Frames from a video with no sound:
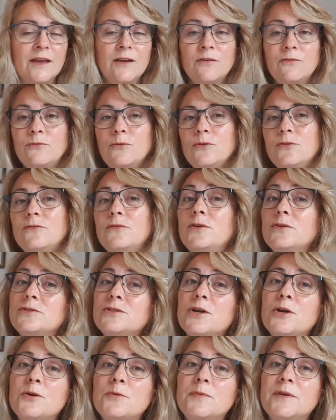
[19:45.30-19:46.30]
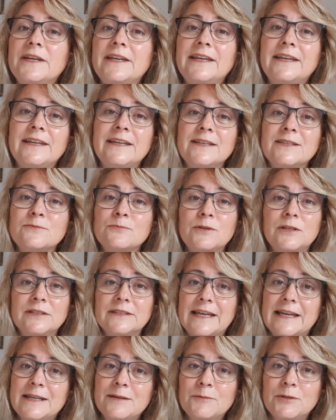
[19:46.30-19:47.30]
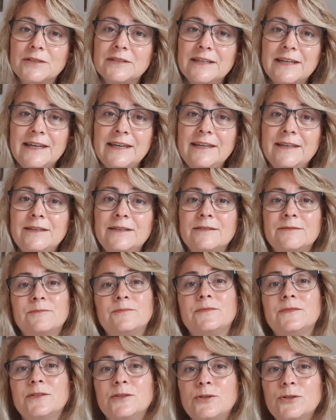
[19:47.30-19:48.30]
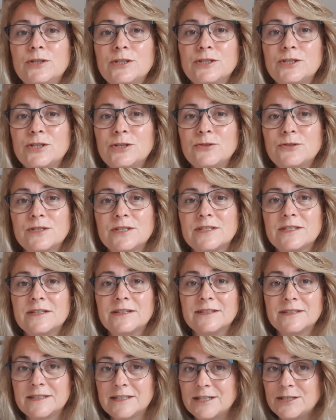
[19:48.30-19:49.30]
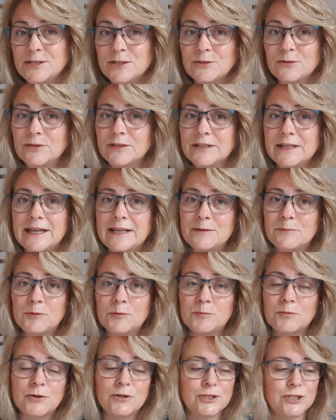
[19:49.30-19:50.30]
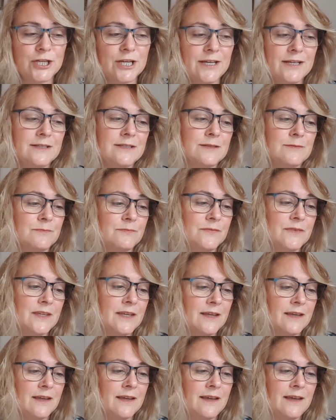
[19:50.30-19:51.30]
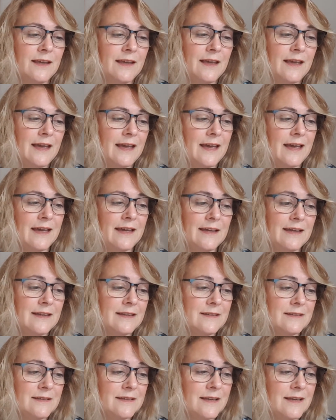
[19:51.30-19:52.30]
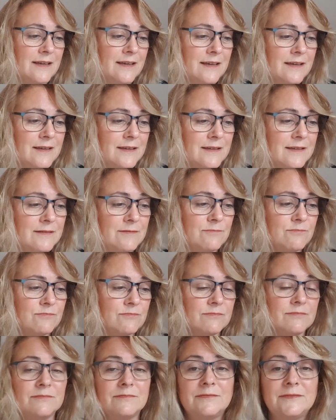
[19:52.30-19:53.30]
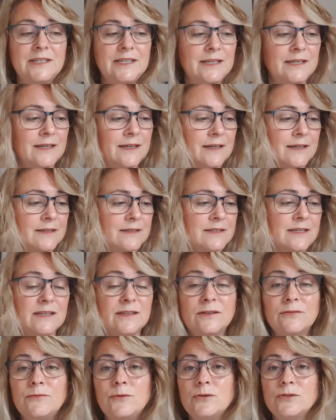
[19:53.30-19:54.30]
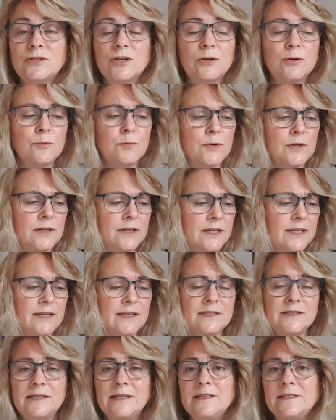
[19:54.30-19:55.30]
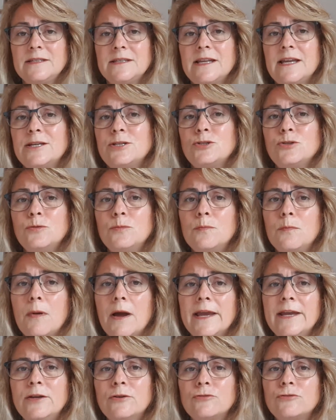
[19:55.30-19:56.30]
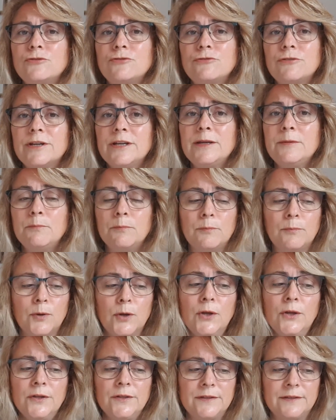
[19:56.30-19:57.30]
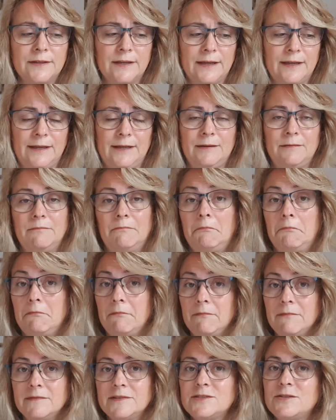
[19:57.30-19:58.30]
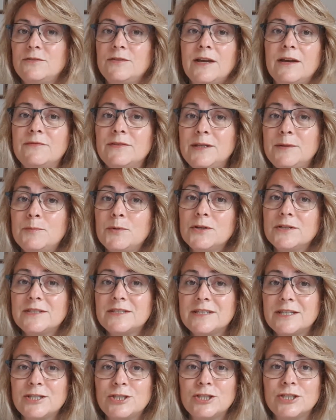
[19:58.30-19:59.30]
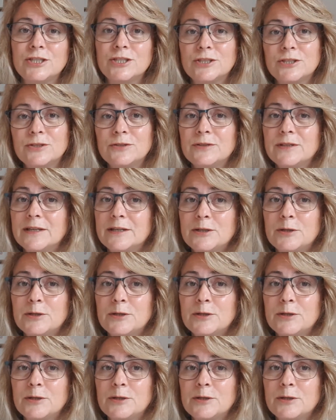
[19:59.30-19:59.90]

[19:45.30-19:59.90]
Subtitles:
4th of October is World Animal Day. A good excuse to start stitching on an animal project. And yeah, 10th of October is International Migratory Bird Day. So if you have any bird stitching to do, that